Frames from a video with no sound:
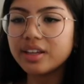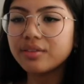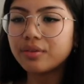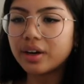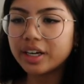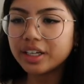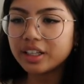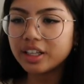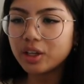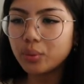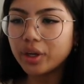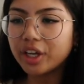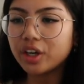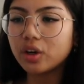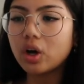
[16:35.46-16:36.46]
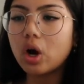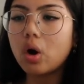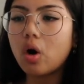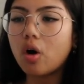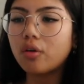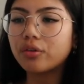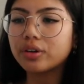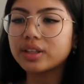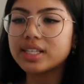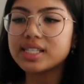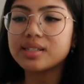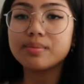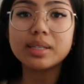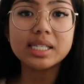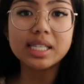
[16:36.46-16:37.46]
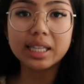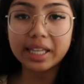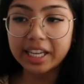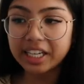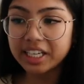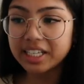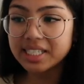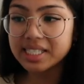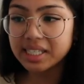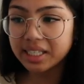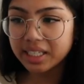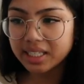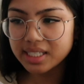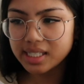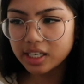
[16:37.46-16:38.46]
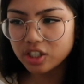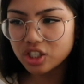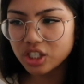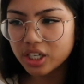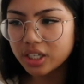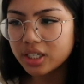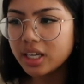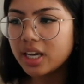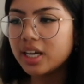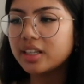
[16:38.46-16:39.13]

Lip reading: then finally, we can go over this miscellaneous link section.